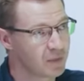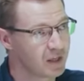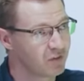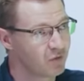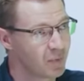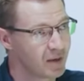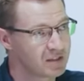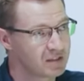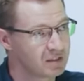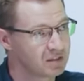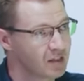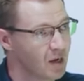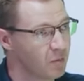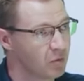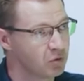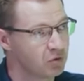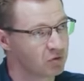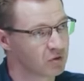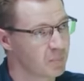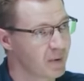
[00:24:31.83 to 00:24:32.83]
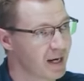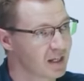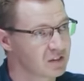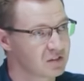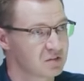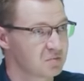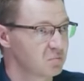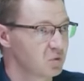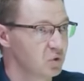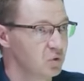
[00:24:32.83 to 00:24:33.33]
They've basically doubled over the
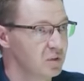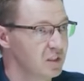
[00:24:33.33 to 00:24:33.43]
past 2